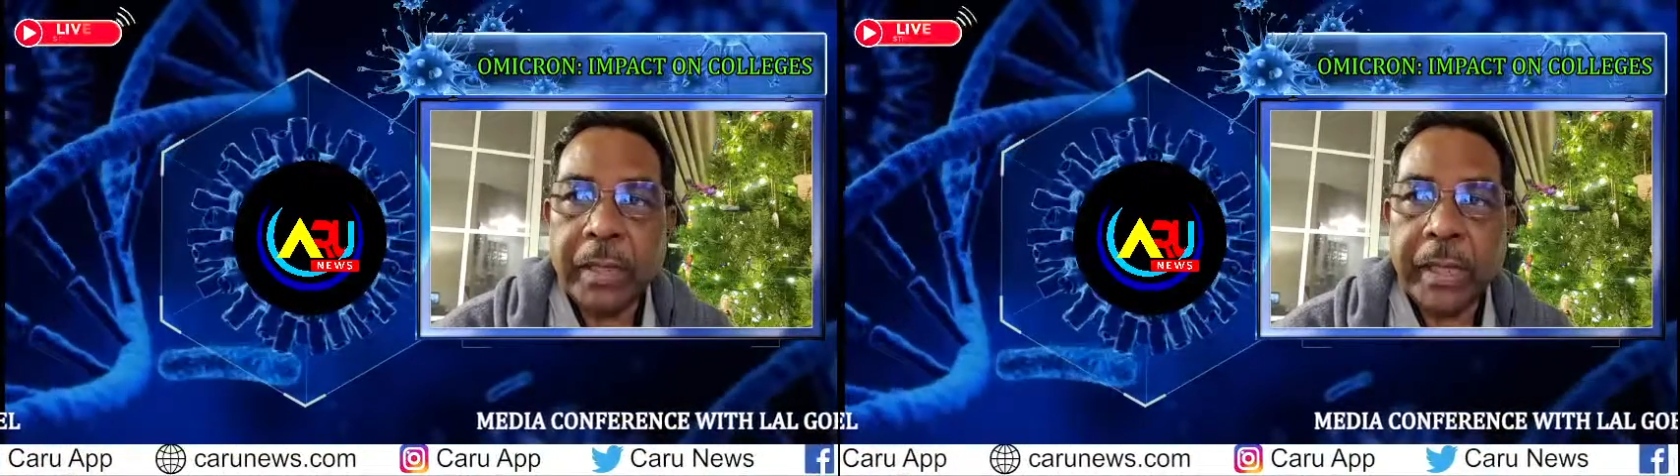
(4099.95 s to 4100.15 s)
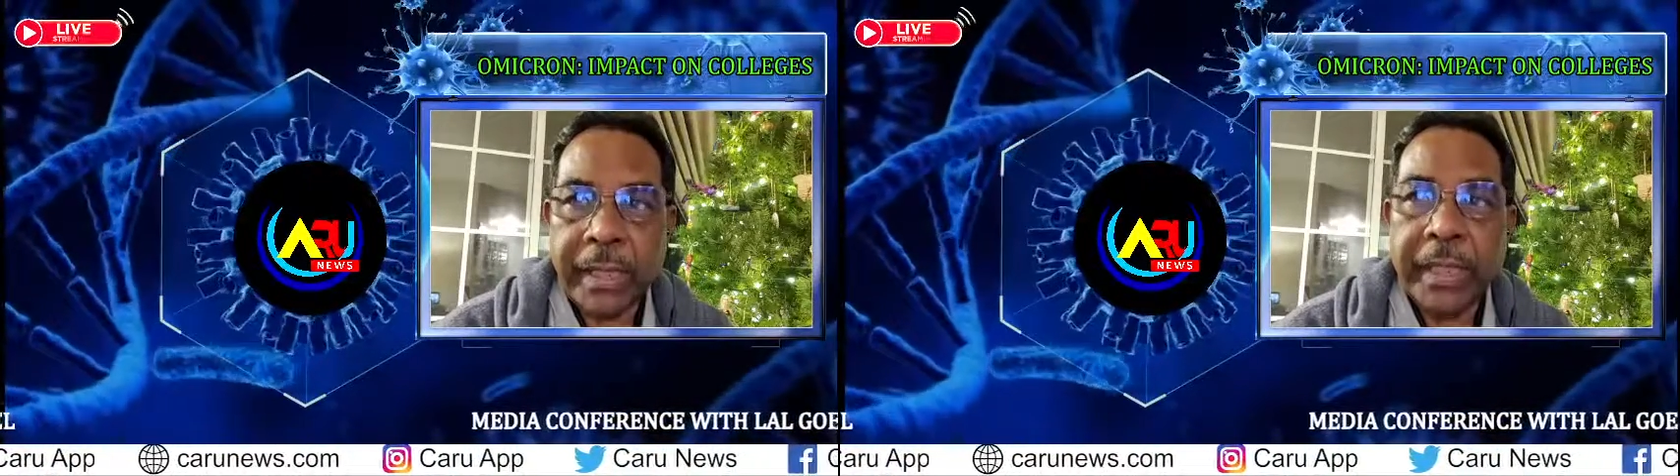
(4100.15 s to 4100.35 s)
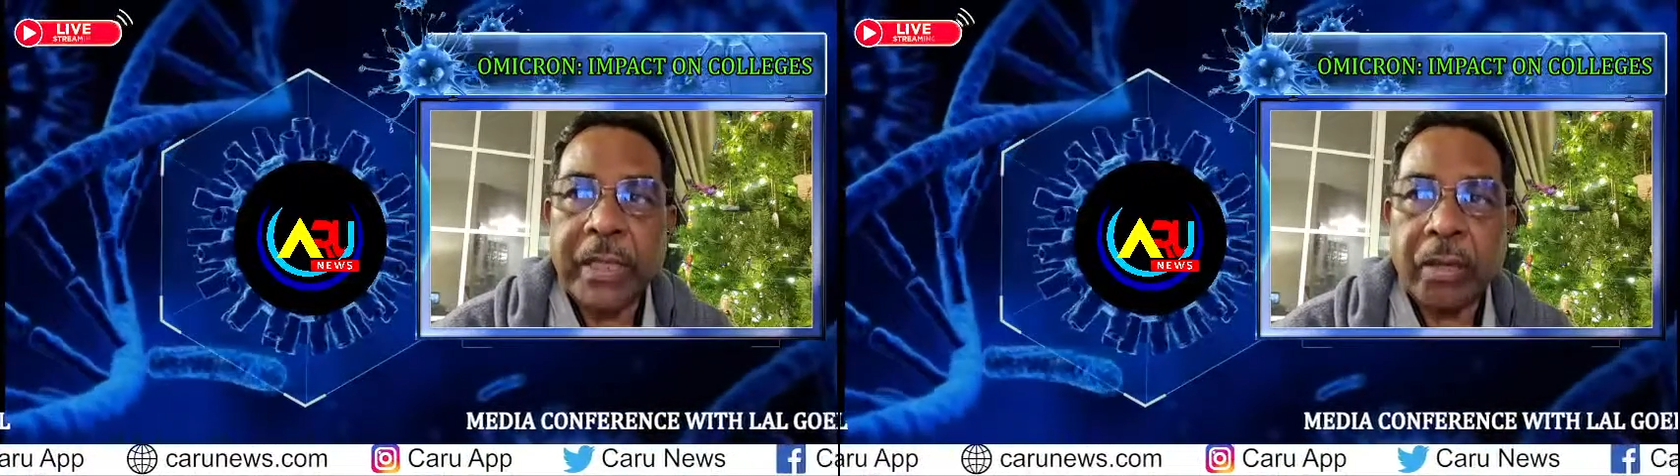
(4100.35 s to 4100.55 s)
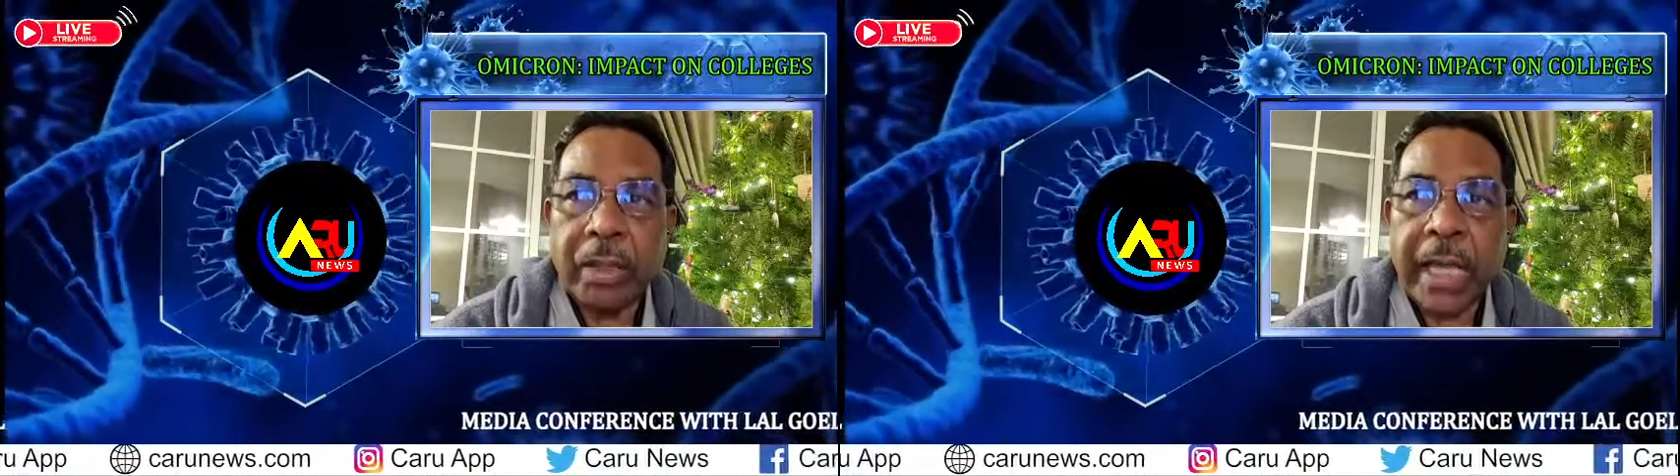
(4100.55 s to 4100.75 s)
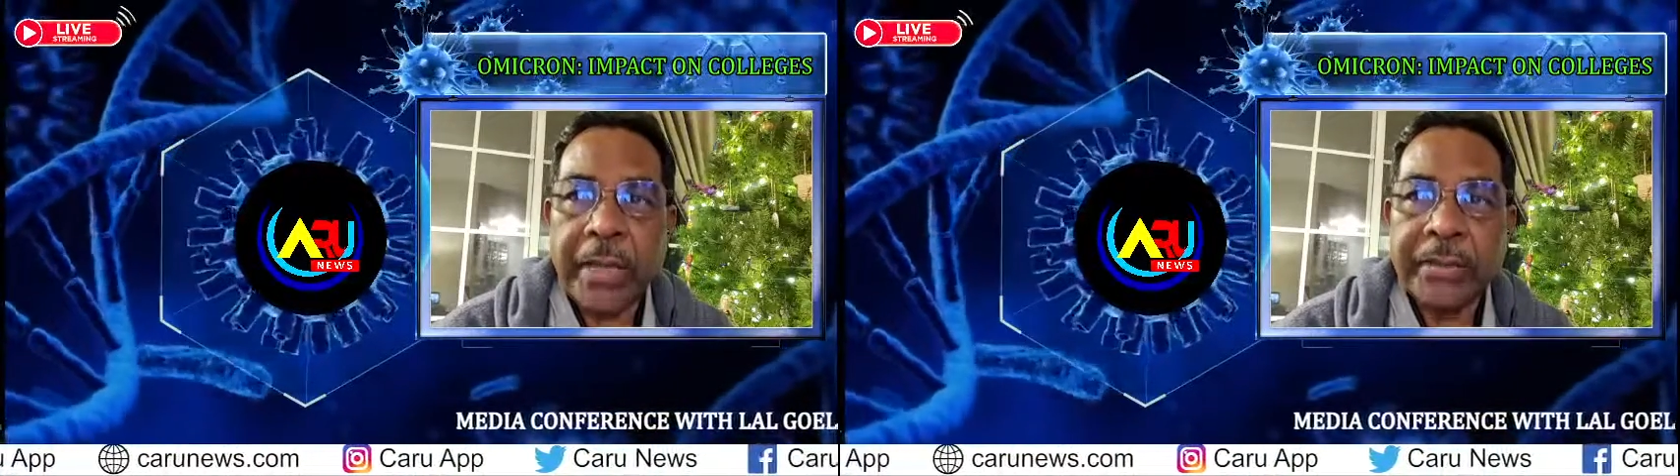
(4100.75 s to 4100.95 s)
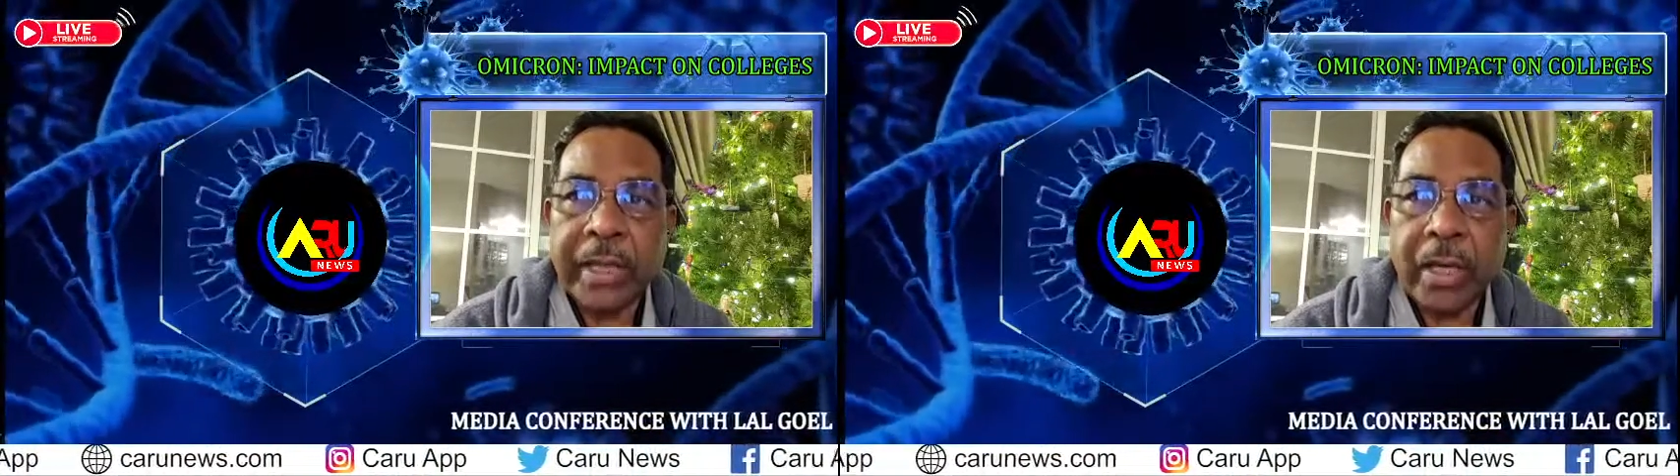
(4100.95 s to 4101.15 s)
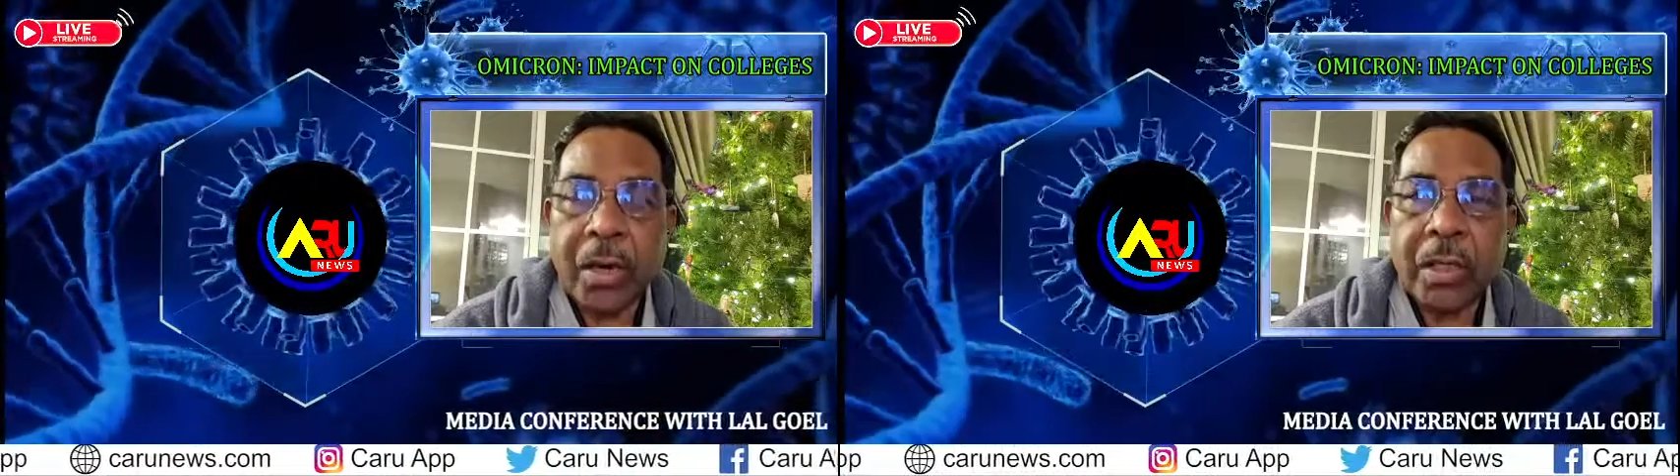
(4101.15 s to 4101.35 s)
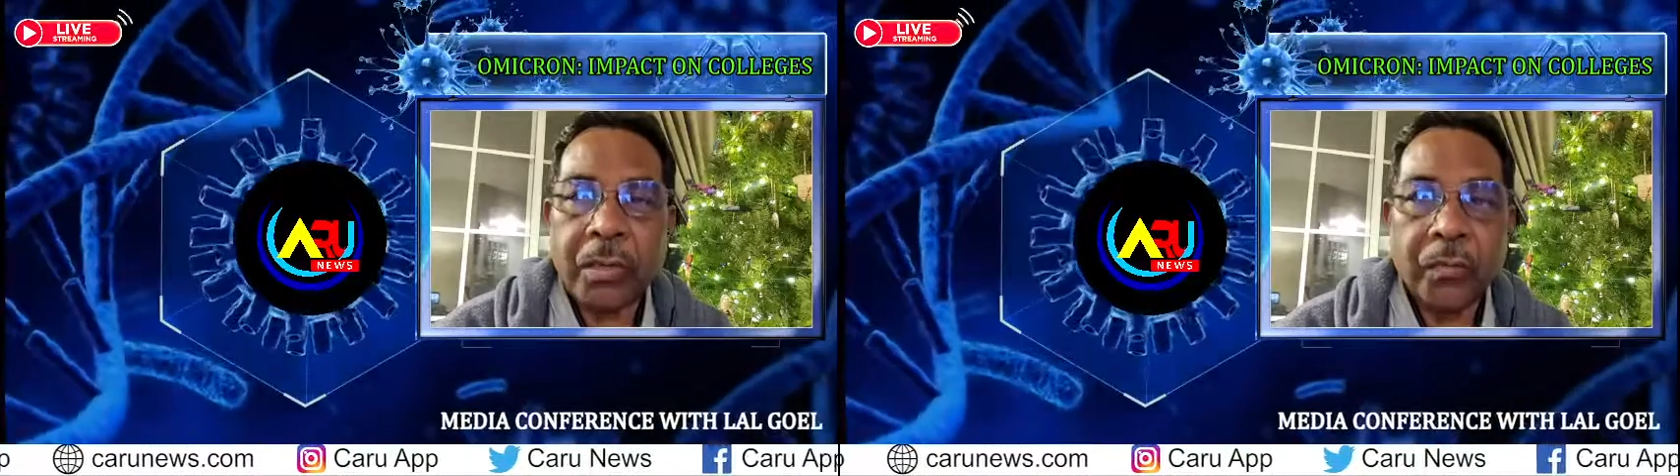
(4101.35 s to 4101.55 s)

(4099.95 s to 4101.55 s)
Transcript: He did organize a lot of